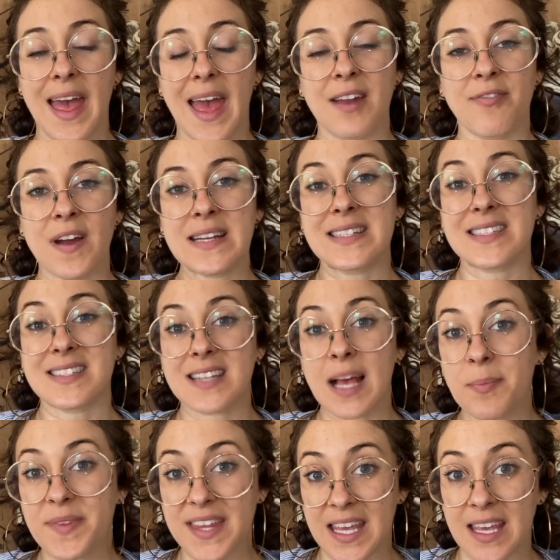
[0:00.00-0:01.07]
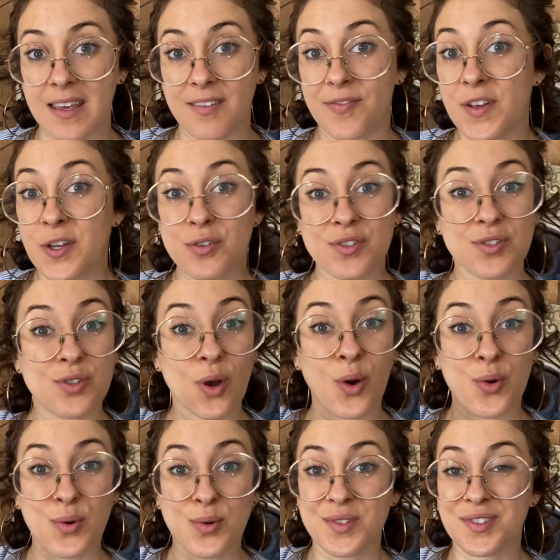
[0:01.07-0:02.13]
and find something fingers and
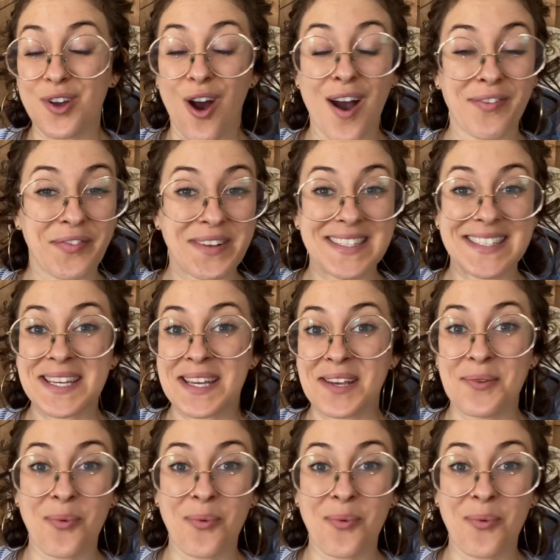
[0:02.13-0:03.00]
toes coffee tea